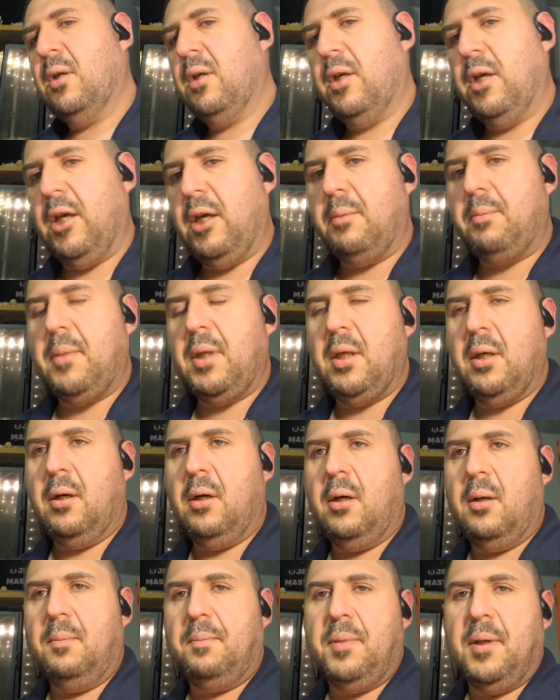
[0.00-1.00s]
hit me
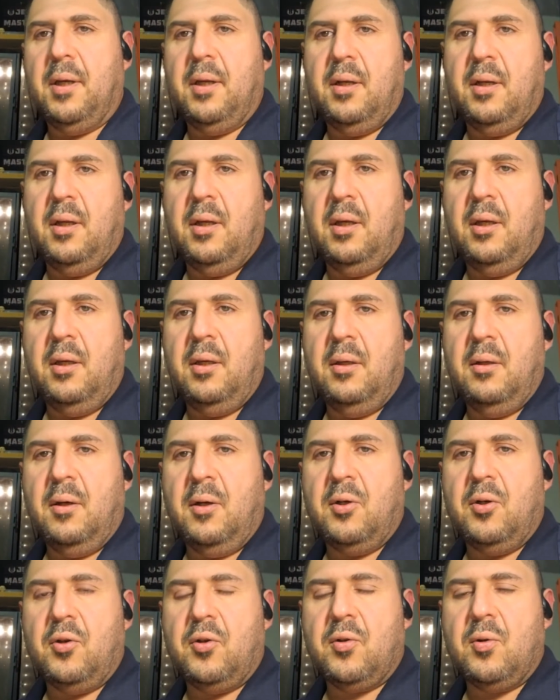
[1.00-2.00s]
up at
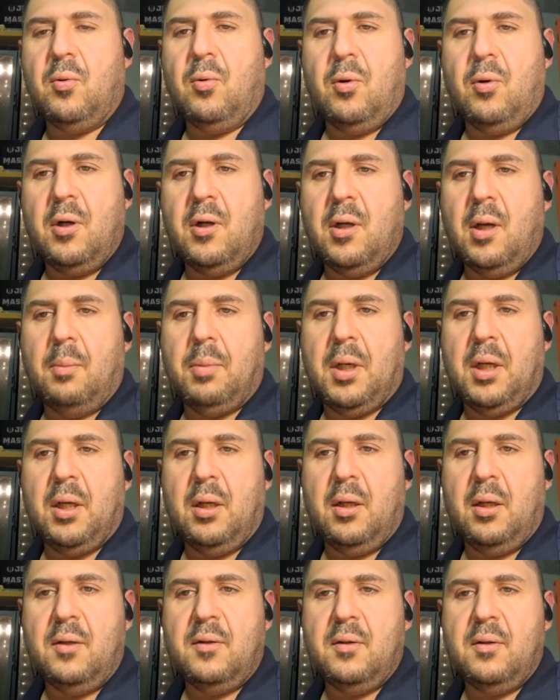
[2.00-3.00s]

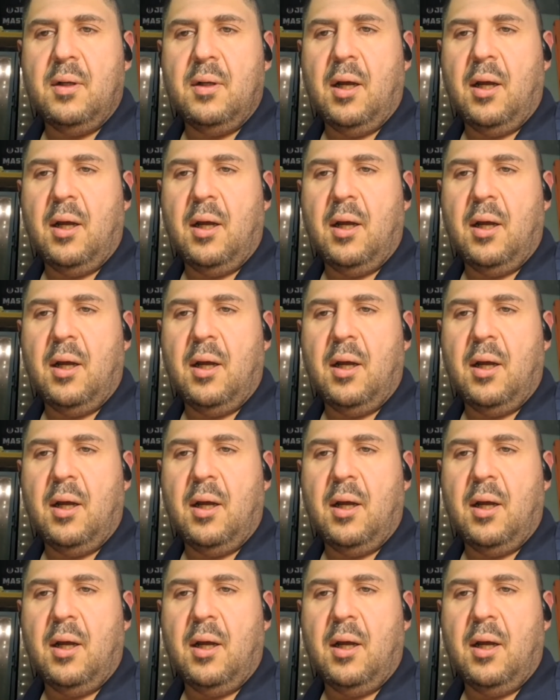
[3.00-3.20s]
e_cabrera